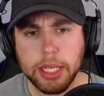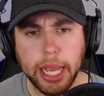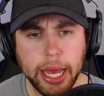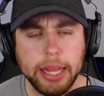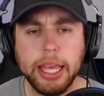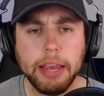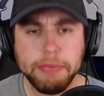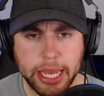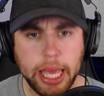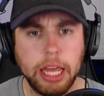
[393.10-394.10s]
And I think if
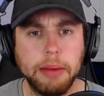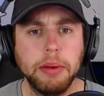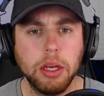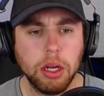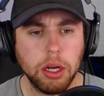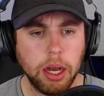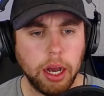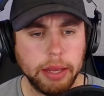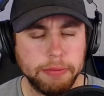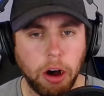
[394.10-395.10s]
they get him
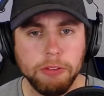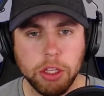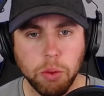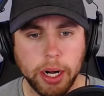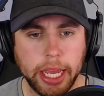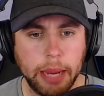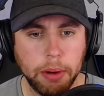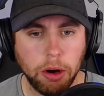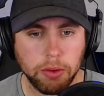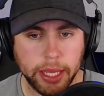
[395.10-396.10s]
involved in the running game
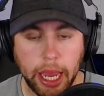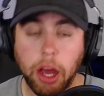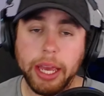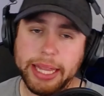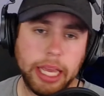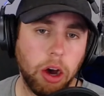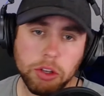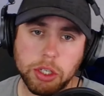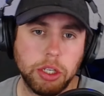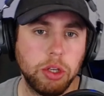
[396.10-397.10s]
early, and they
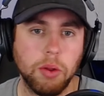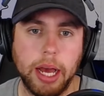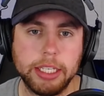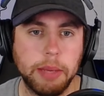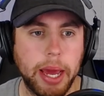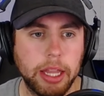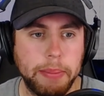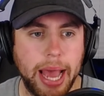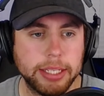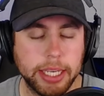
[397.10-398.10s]
also utilize him out of the
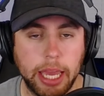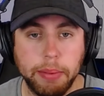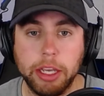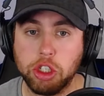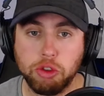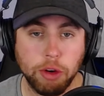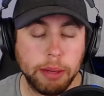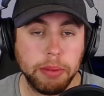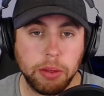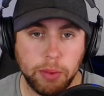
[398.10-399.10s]
passing game
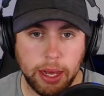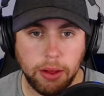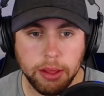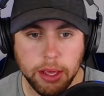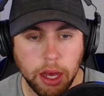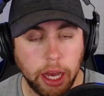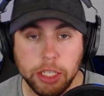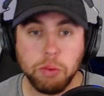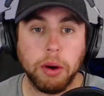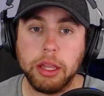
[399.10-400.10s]
extremely well, uh,
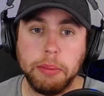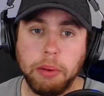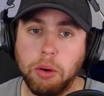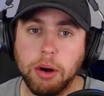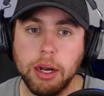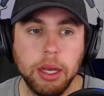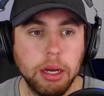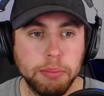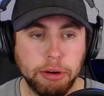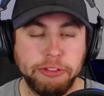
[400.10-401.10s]
he's one of the more
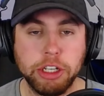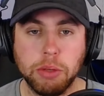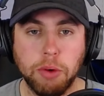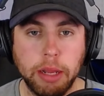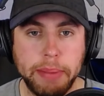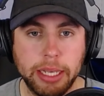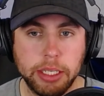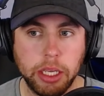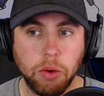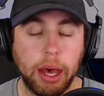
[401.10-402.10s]
proficient running backs
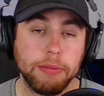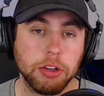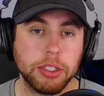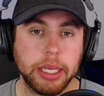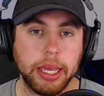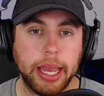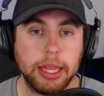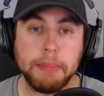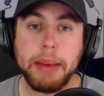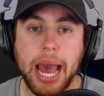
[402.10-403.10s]
that you'll ever see in
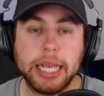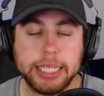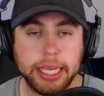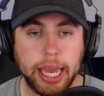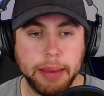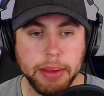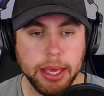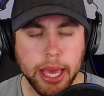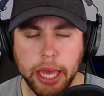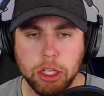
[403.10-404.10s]
the passing game.
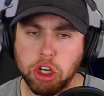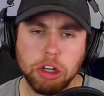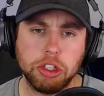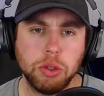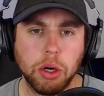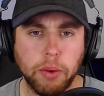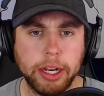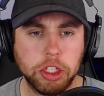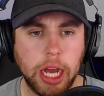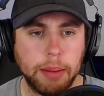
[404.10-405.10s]
And the Chargers do a great
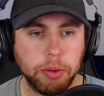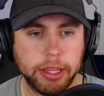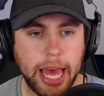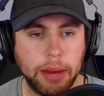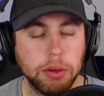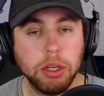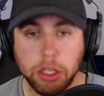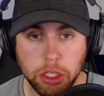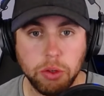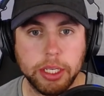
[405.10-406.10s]
job with that,
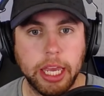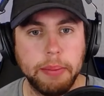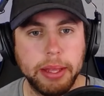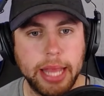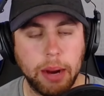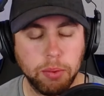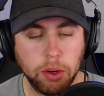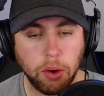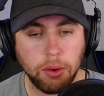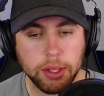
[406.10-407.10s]
using him in that
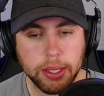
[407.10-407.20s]
role.